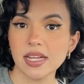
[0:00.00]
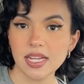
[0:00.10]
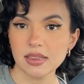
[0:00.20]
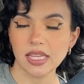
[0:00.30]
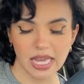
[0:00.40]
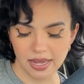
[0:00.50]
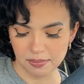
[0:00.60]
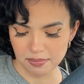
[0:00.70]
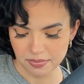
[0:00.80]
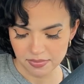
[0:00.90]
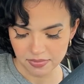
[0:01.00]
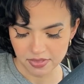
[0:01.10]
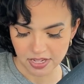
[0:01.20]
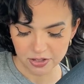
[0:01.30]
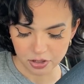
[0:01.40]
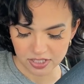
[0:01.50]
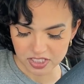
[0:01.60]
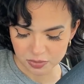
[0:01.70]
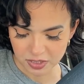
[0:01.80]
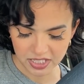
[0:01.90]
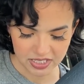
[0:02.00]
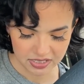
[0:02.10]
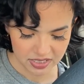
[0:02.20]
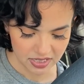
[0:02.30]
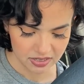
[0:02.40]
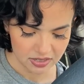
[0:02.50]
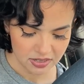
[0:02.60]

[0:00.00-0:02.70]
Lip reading: in the game that you're experiencing.